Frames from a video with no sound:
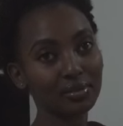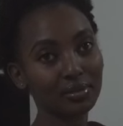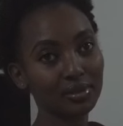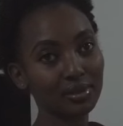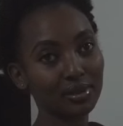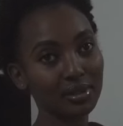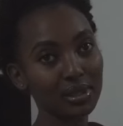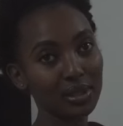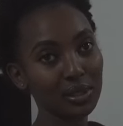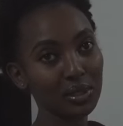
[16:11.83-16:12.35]

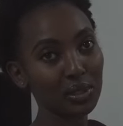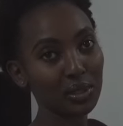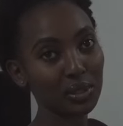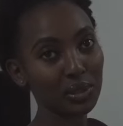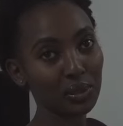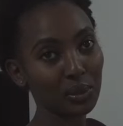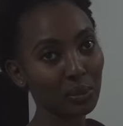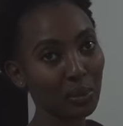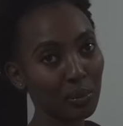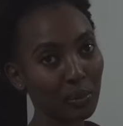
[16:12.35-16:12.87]

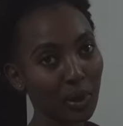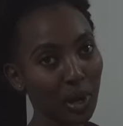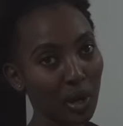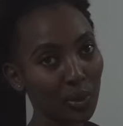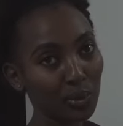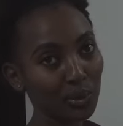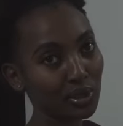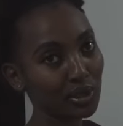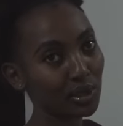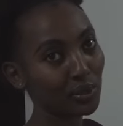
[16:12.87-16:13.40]
Remember how
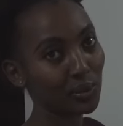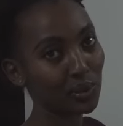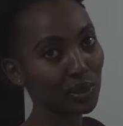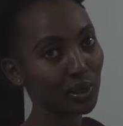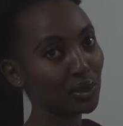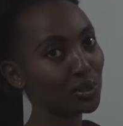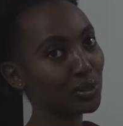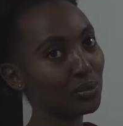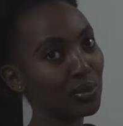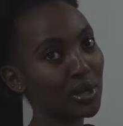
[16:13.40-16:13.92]
we did with our
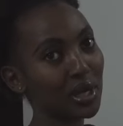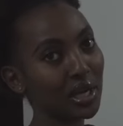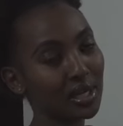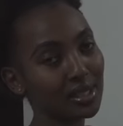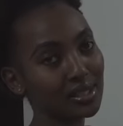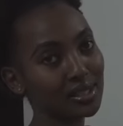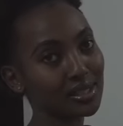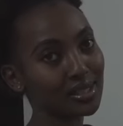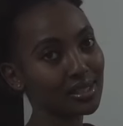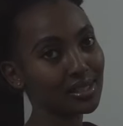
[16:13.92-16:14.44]
Jamaican
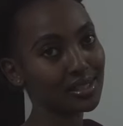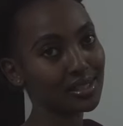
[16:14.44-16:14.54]
sis?